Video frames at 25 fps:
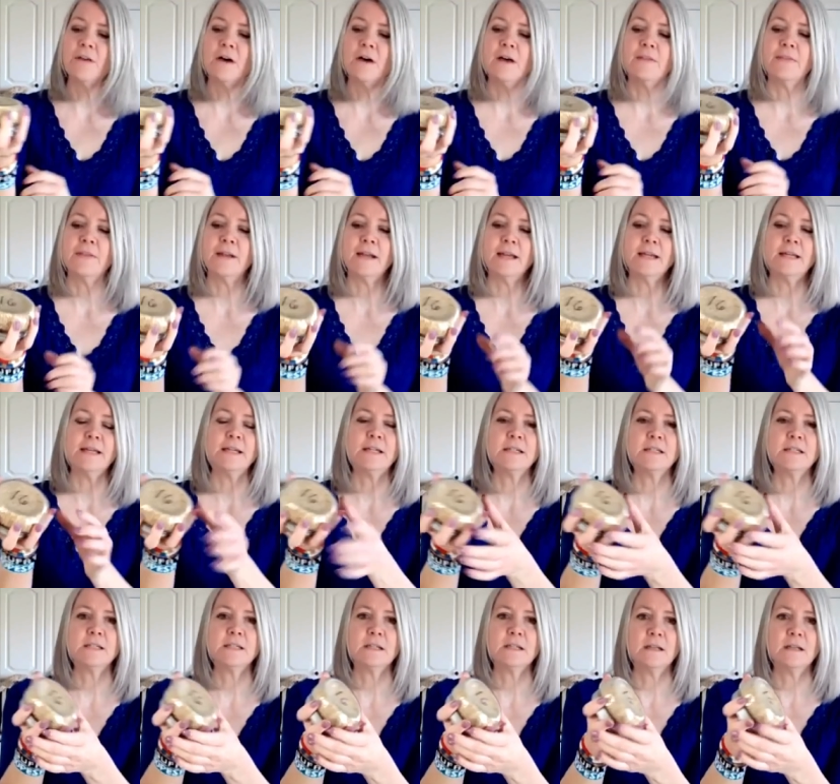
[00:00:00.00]
thought that I
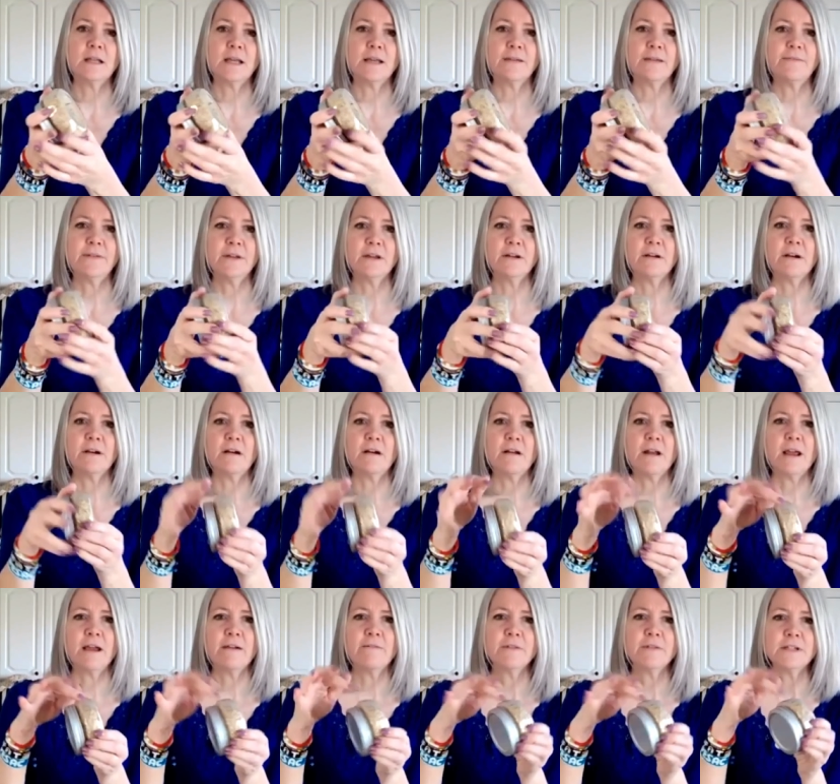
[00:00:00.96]
needed to like figure
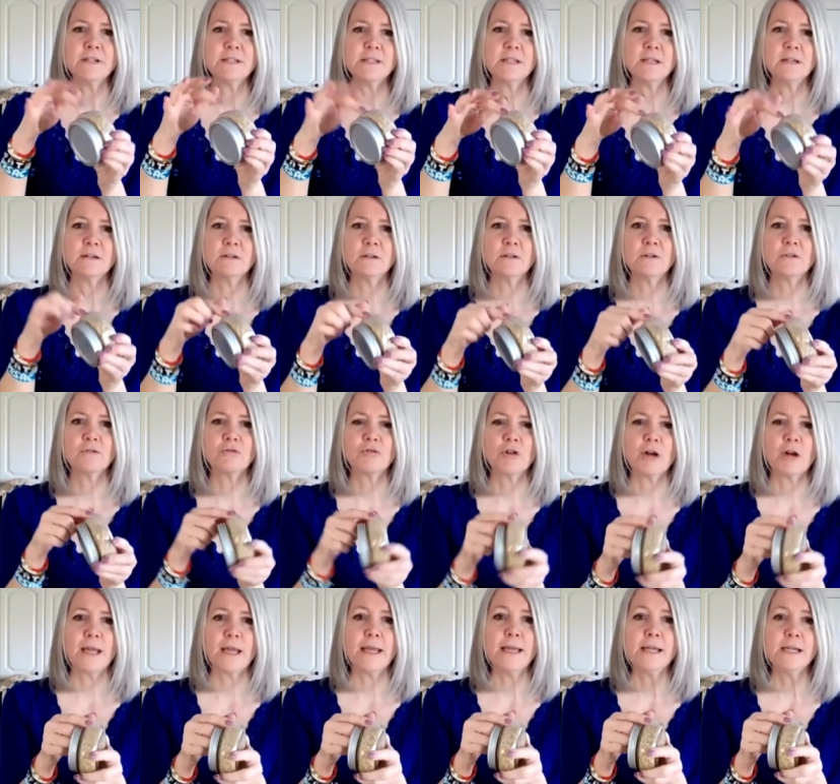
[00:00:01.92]
out every single
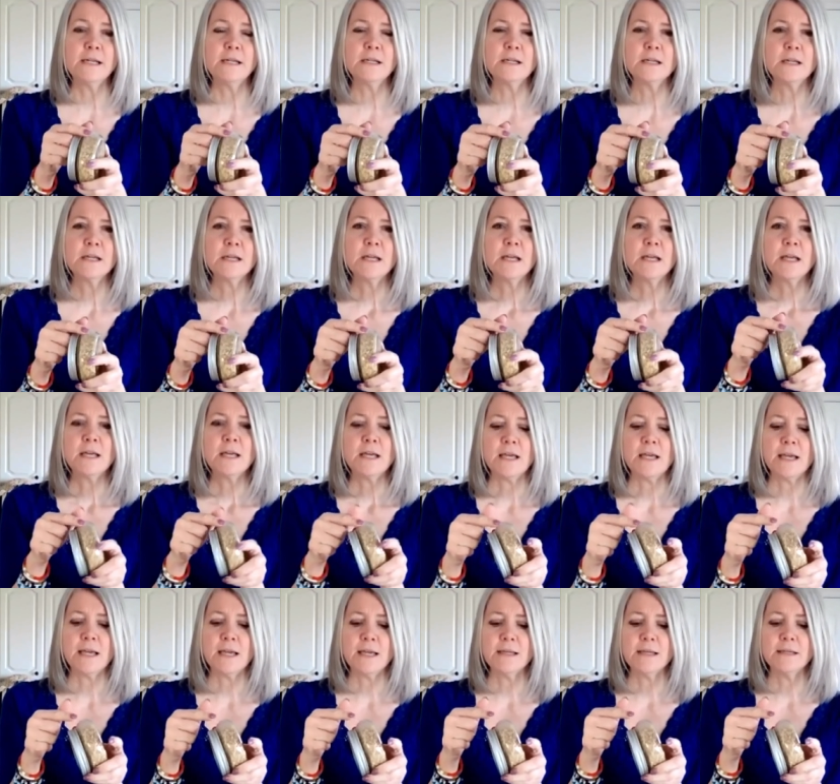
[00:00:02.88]
grain
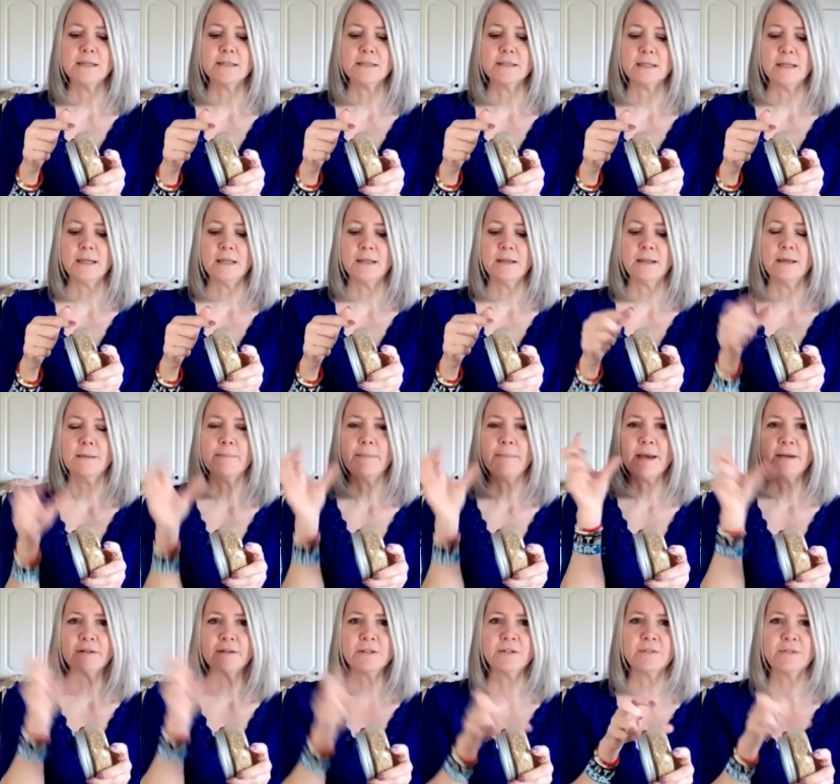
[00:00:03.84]
and the
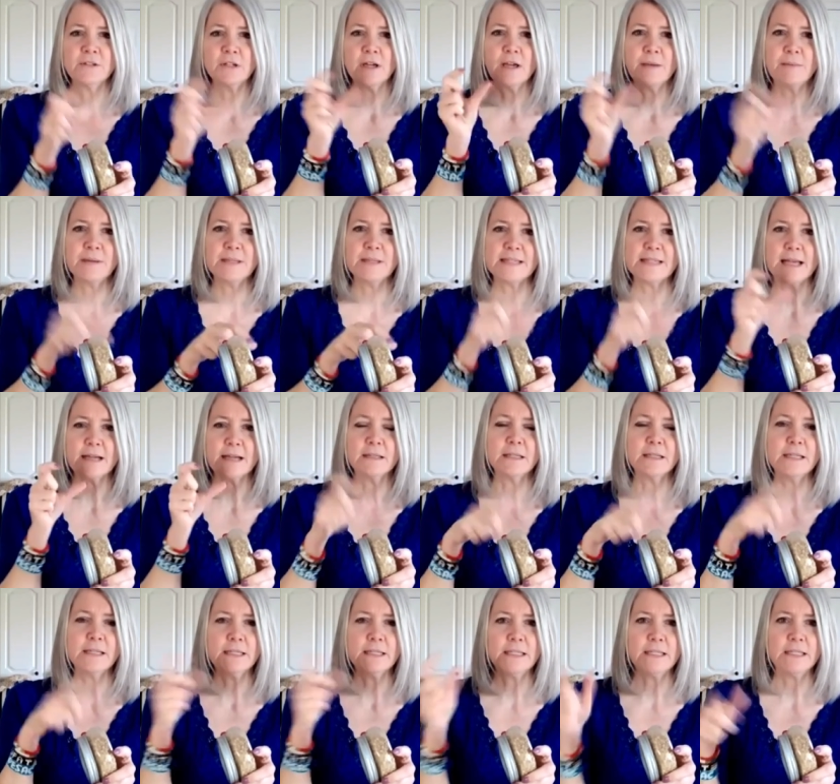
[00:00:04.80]
amount of time
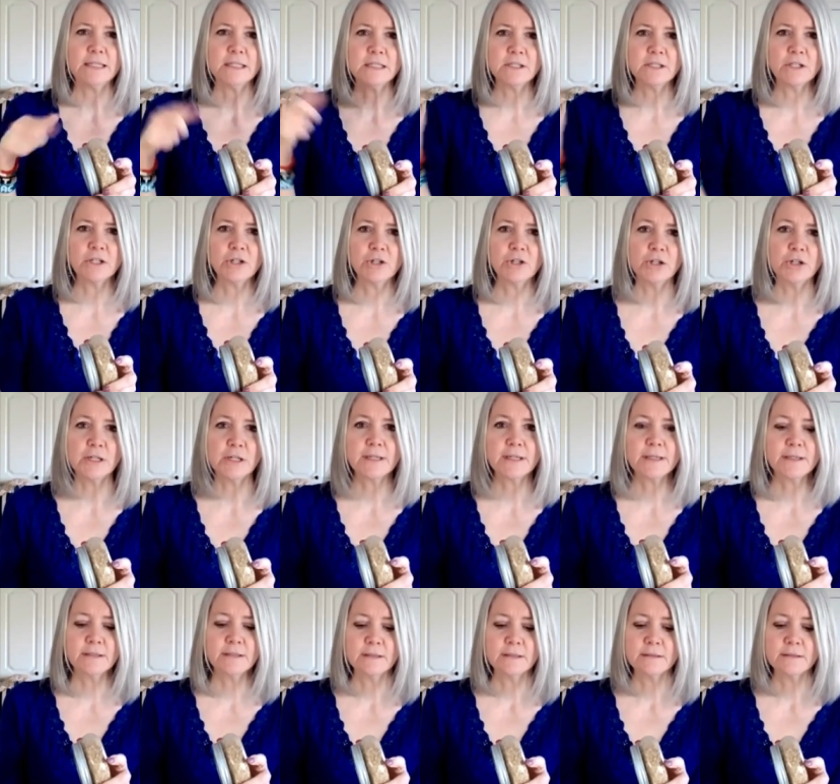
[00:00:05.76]
exactly it needed to cook,
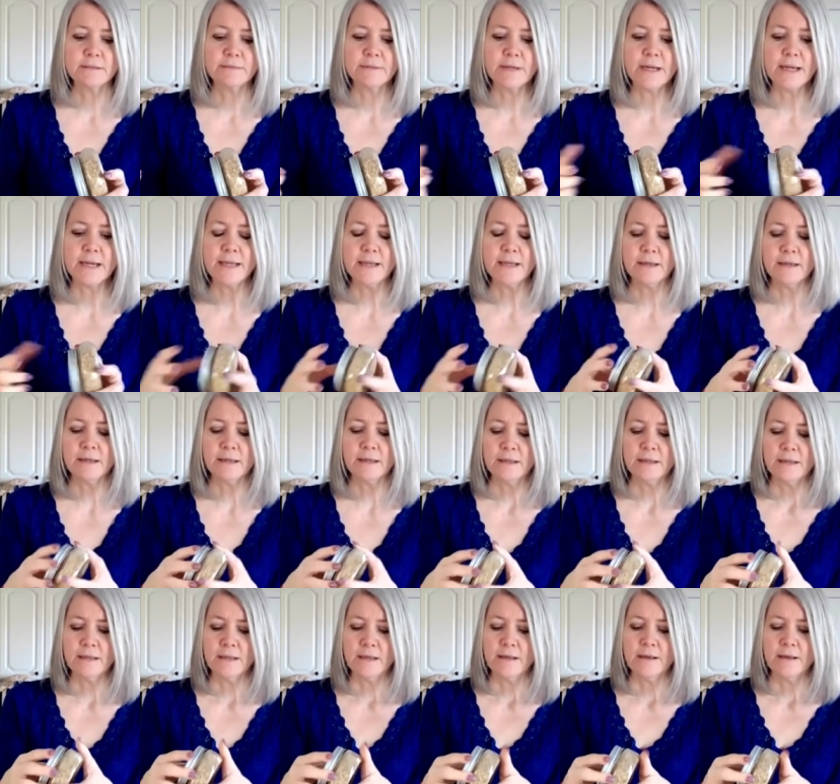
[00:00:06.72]
right?
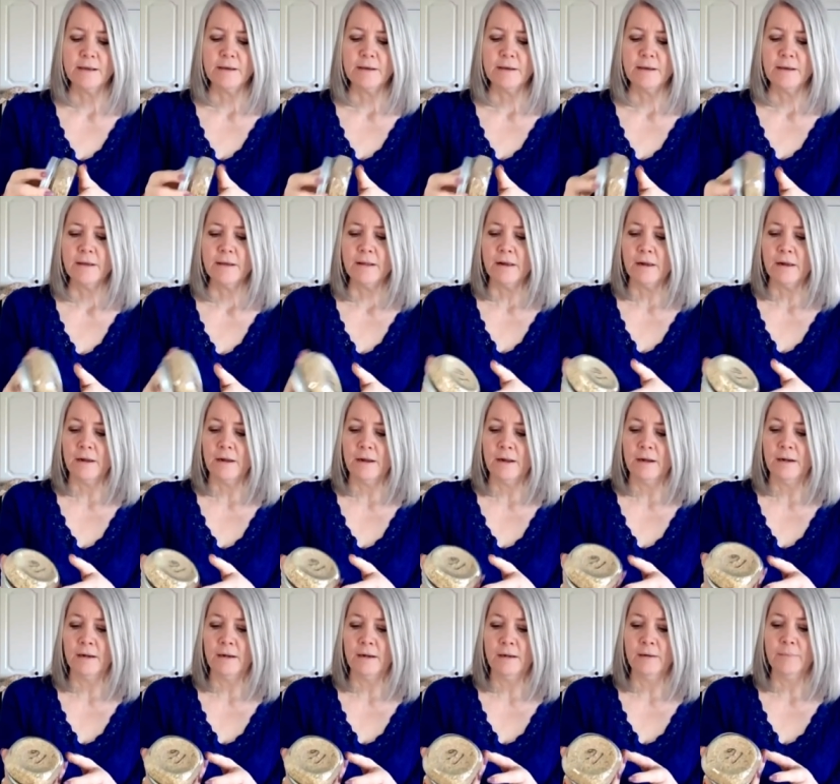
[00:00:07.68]

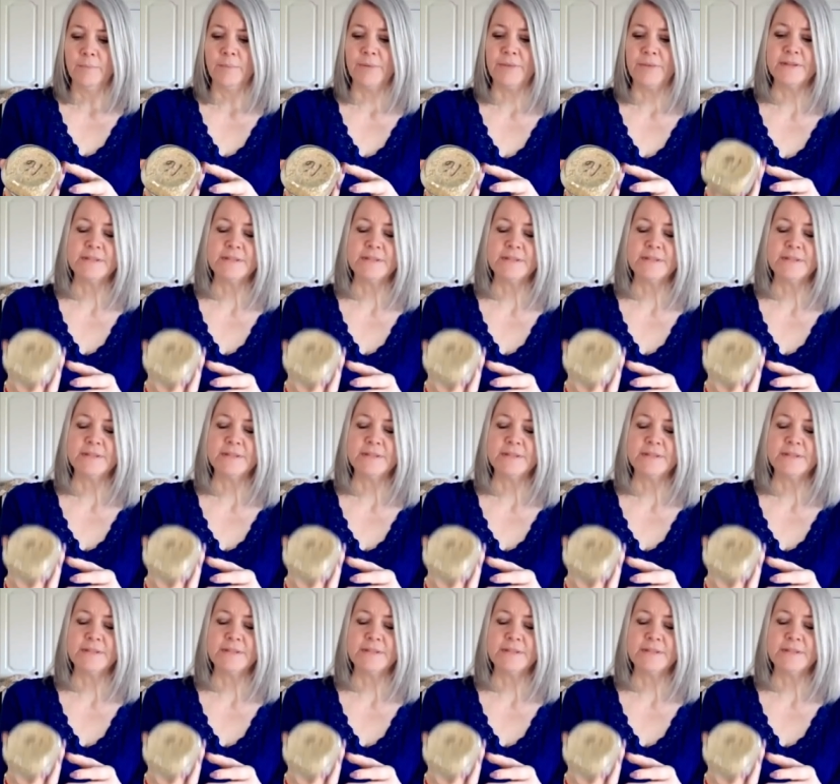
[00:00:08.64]
But